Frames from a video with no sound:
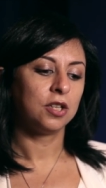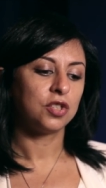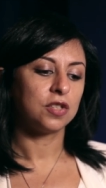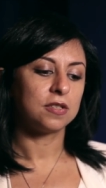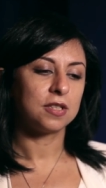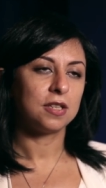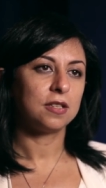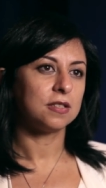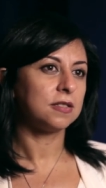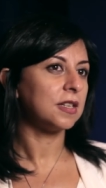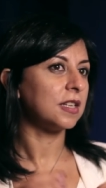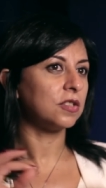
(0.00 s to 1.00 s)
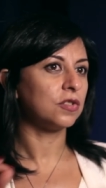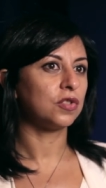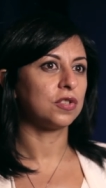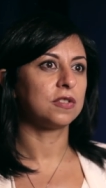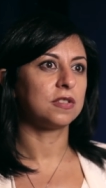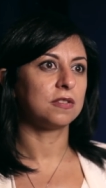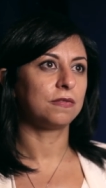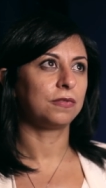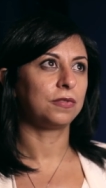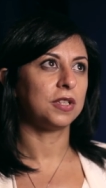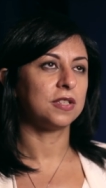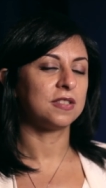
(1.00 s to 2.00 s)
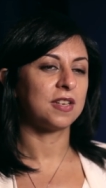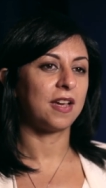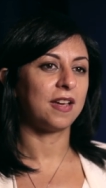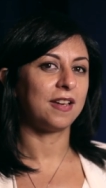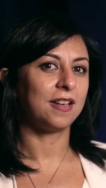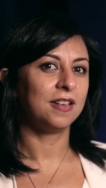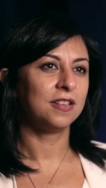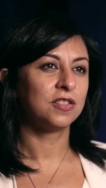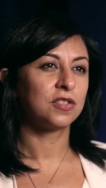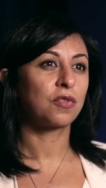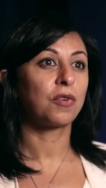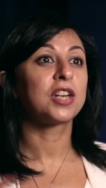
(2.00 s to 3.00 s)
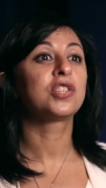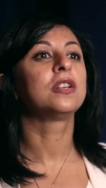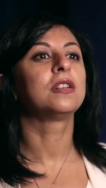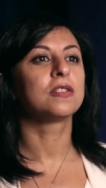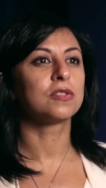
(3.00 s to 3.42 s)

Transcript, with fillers: just take this as just, as we say, scratching the